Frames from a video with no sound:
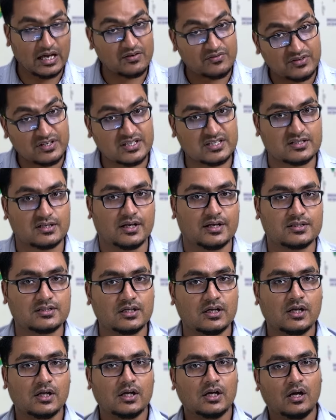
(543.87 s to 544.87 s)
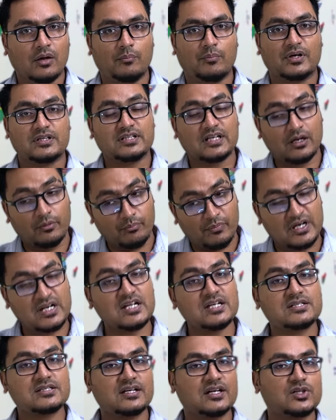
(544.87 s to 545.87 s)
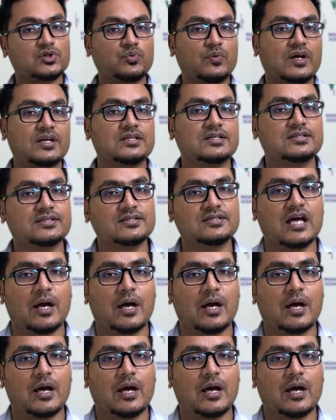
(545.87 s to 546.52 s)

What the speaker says: every state. But there are many states where this is